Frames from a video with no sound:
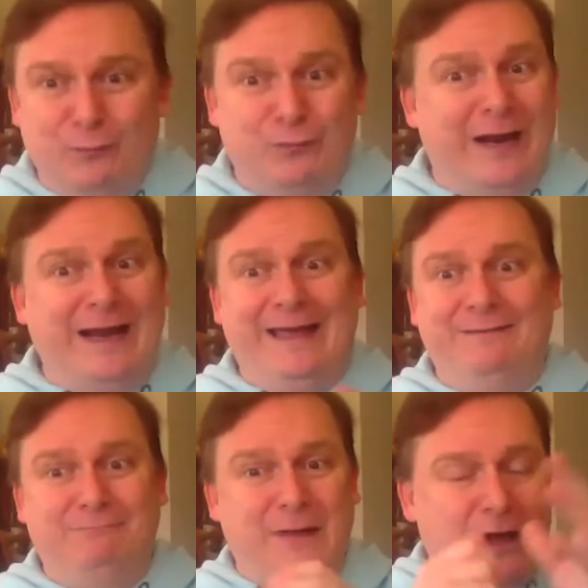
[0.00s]
really
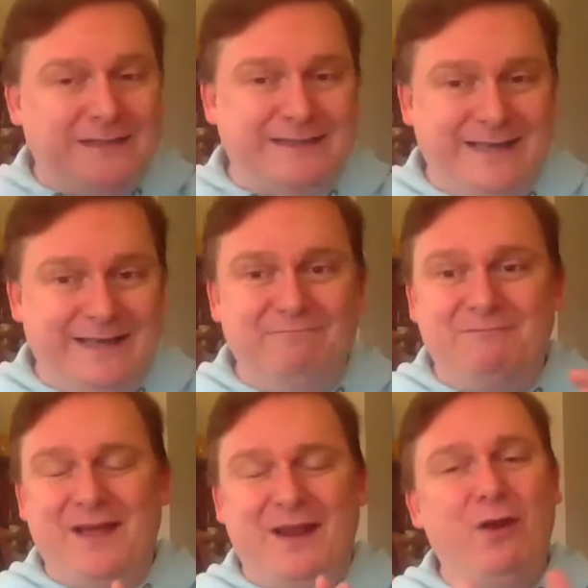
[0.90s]
nasty,
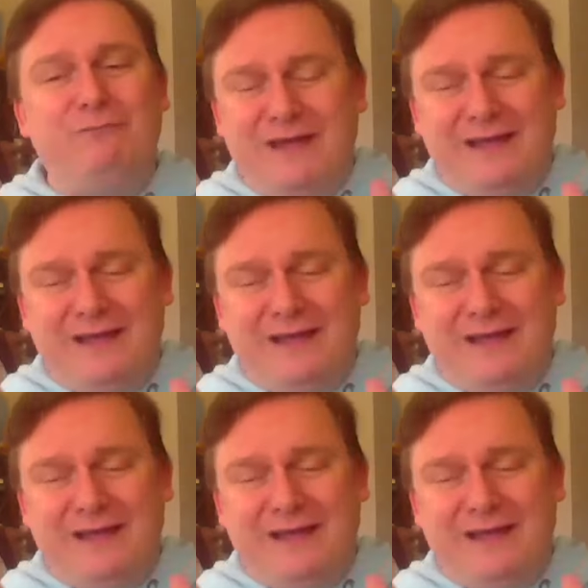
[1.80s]
not,